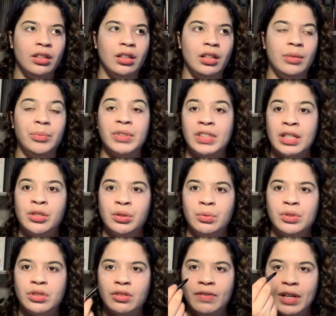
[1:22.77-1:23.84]
The
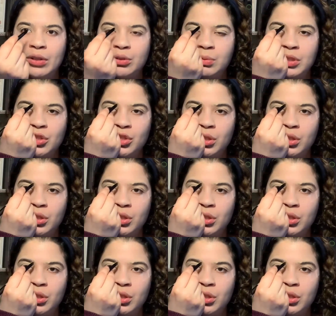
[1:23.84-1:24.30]
Tattooist of Auschwitz.